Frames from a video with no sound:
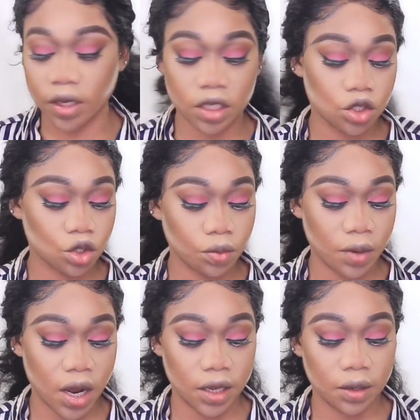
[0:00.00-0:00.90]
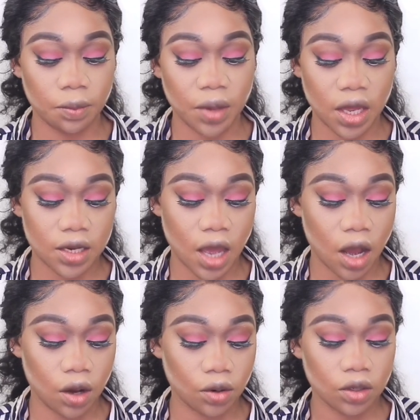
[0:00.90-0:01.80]
Into my Ben
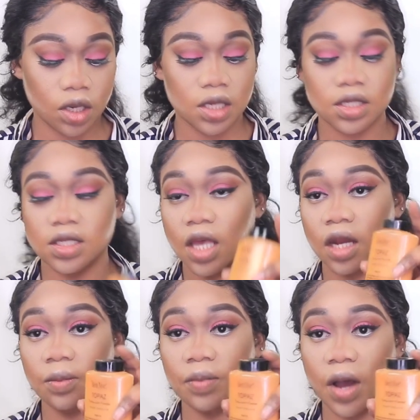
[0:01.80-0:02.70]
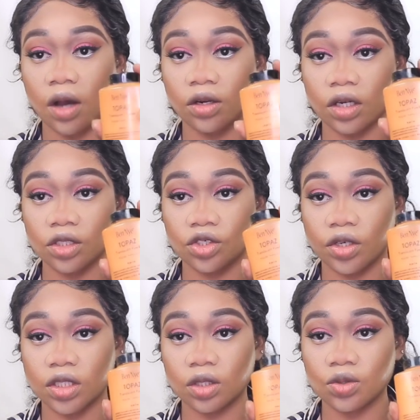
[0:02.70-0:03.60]
Now setting powder,
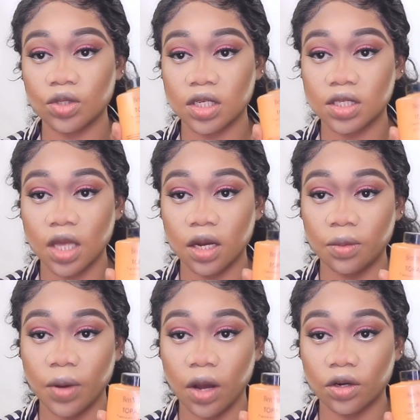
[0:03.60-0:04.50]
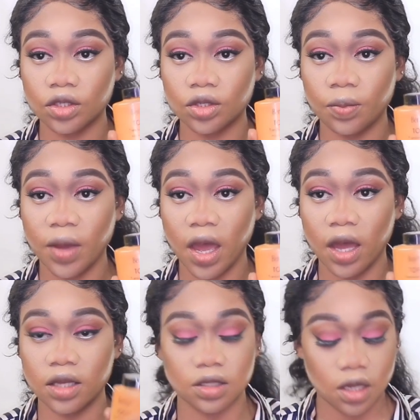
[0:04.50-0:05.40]
translucent setting powder to
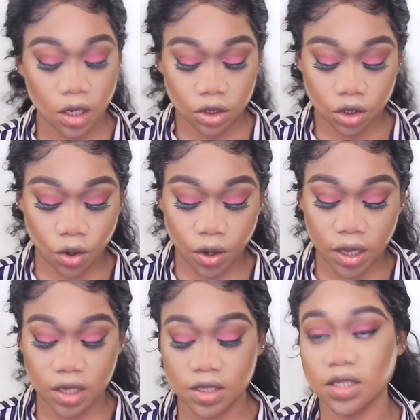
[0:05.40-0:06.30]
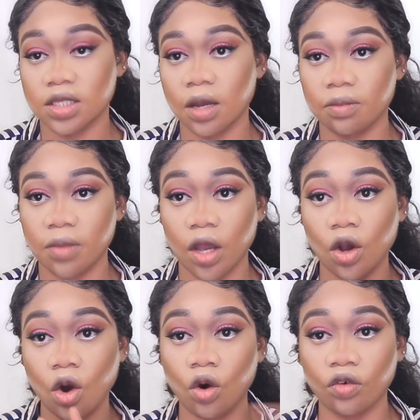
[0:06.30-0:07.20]
pass, to go ahead and set my
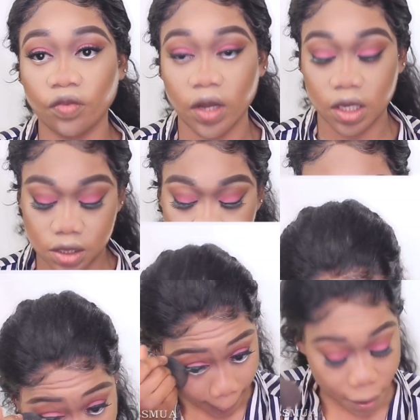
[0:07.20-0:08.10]
whole face.